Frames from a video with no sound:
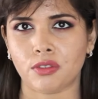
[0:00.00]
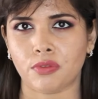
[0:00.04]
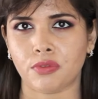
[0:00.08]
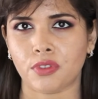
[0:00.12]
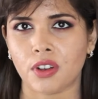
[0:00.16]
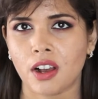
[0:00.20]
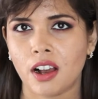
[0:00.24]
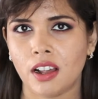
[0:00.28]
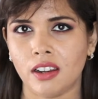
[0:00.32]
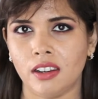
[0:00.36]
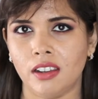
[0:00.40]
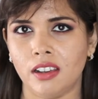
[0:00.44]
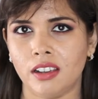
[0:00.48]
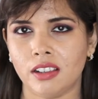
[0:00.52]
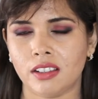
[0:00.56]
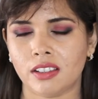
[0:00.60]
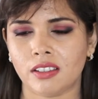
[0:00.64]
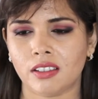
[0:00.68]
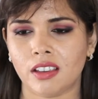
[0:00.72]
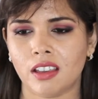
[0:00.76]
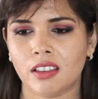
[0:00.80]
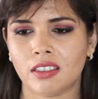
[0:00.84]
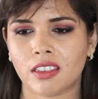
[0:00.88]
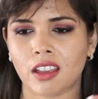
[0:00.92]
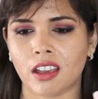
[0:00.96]
of
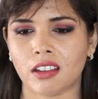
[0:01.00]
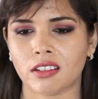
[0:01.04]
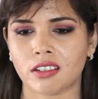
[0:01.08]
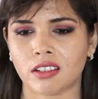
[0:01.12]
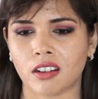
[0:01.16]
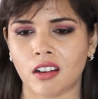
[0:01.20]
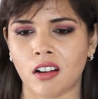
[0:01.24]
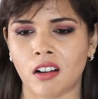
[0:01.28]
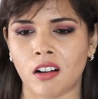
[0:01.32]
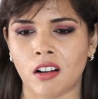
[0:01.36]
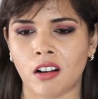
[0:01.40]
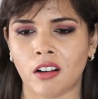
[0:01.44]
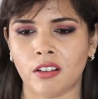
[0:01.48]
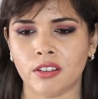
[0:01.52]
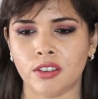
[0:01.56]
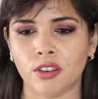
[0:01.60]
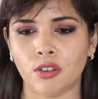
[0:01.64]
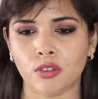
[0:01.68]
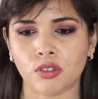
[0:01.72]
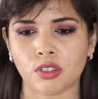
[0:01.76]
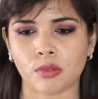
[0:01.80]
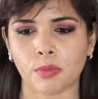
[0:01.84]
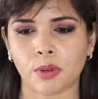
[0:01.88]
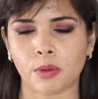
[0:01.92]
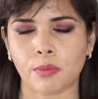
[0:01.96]
colors that are
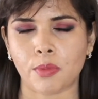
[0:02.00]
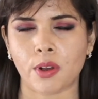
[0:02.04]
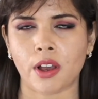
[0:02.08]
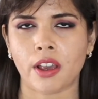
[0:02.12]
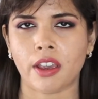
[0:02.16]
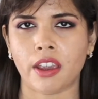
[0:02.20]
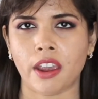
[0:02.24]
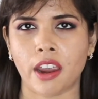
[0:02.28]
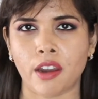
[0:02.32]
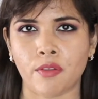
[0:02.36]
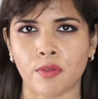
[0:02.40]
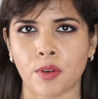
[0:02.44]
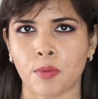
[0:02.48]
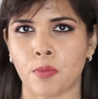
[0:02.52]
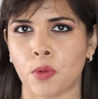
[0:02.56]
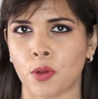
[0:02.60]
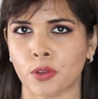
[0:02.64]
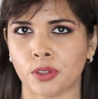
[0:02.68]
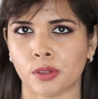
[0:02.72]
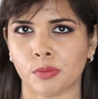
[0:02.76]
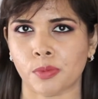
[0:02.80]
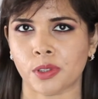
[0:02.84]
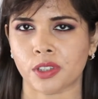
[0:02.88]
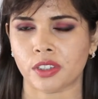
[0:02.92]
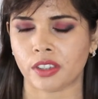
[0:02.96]
usable by every
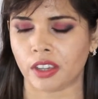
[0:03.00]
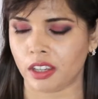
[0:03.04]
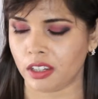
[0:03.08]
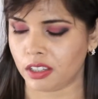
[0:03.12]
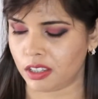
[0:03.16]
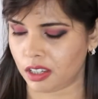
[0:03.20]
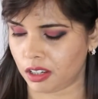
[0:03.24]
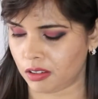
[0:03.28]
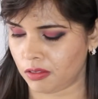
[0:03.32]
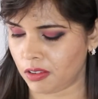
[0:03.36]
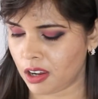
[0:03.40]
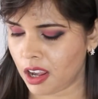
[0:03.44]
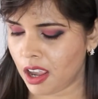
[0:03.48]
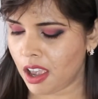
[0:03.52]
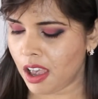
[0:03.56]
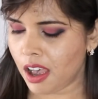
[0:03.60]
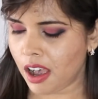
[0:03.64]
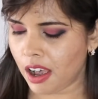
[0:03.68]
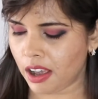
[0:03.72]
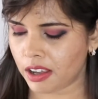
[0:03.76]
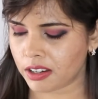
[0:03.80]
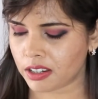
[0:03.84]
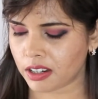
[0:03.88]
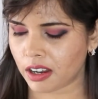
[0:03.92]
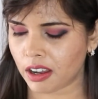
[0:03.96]
possible skin tone.
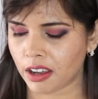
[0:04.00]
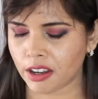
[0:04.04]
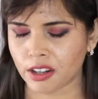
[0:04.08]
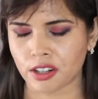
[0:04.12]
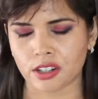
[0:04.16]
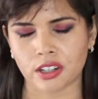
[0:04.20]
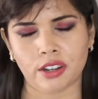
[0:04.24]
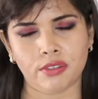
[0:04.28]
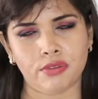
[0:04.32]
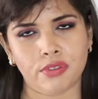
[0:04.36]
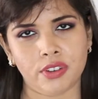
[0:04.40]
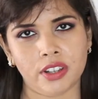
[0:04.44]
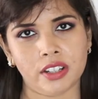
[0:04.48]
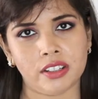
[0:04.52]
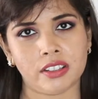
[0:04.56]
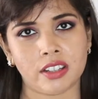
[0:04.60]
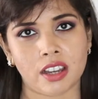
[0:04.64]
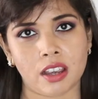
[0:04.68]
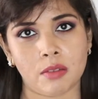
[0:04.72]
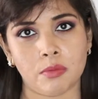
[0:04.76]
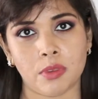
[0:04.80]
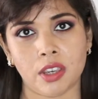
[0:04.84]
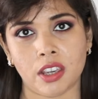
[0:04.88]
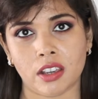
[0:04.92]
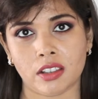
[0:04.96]
And I actually feel
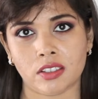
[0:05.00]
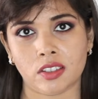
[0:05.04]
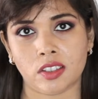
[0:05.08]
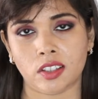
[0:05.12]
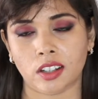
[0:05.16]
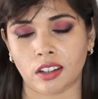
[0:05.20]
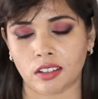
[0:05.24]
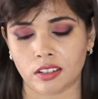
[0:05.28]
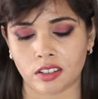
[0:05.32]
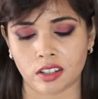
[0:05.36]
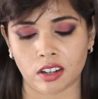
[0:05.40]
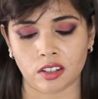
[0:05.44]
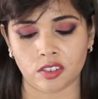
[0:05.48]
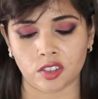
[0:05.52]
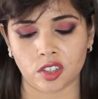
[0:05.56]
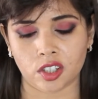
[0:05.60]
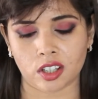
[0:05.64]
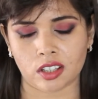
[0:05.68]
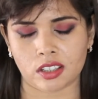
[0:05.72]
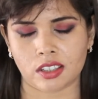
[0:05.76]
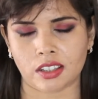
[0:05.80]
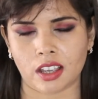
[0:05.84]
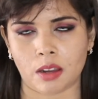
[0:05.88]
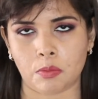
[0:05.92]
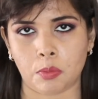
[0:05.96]
Tammi has done
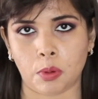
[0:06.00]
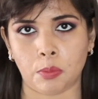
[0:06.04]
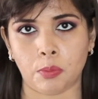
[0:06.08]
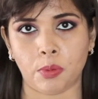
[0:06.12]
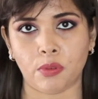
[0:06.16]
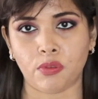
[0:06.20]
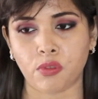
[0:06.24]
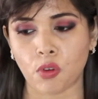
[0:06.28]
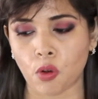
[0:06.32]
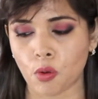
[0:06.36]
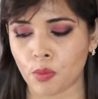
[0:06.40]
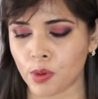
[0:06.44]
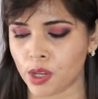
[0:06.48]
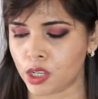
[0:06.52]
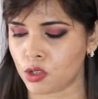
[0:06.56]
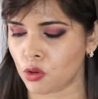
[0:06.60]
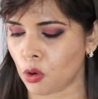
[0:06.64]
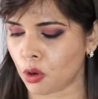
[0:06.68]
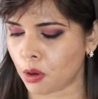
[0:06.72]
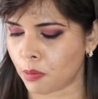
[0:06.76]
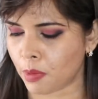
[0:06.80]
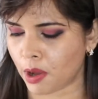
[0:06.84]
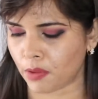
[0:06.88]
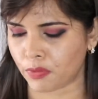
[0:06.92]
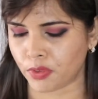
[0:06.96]
just that. But before we
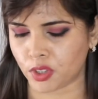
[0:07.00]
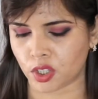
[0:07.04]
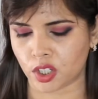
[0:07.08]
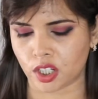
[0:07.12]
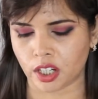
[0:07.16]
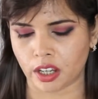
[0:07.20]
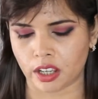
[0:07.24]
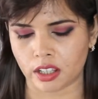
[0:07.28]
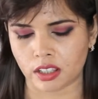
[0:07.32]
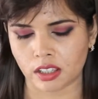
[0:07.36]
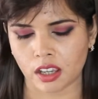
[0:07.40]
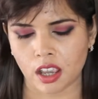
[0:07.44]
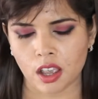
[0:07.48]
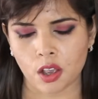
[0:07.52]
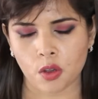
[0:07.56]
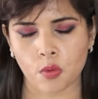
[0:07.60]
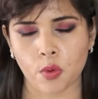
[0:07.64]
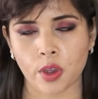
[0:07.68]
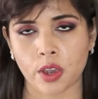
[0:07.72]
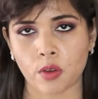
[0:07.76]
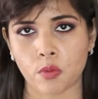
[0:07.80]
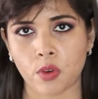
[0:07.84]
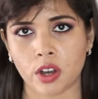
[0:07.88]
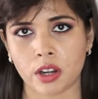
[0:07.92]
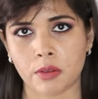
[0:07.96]
talk about the shades,
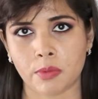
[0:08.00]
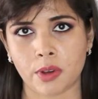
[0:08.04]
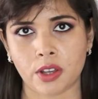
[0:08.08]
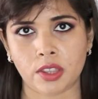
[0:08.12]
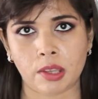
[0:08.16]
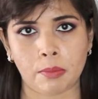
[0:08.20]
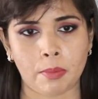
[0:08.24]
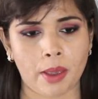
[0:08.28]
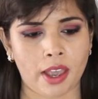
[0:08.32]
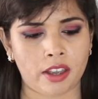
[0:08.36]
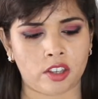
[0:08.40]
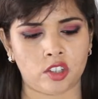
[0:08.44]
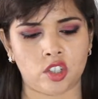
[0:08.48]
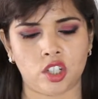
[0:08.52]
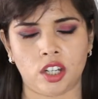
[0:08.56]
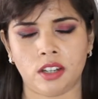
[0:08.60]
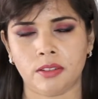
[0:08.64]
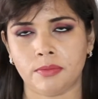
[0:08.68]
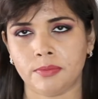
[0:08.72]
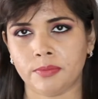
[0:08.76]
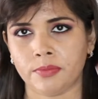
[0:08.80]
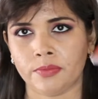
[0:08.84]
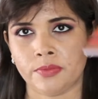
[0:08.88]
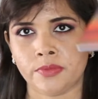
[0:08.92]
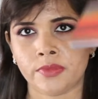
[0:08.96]
quick word about the
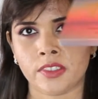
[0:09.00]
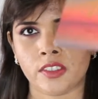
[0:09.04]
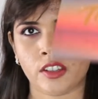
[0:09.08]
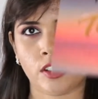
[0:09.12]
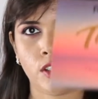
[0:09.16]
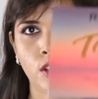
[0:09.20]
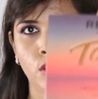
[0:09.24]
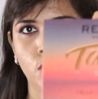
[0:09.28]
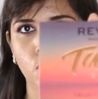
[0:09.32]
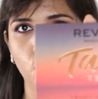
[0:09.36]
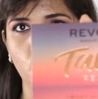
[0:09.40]
packaging. This is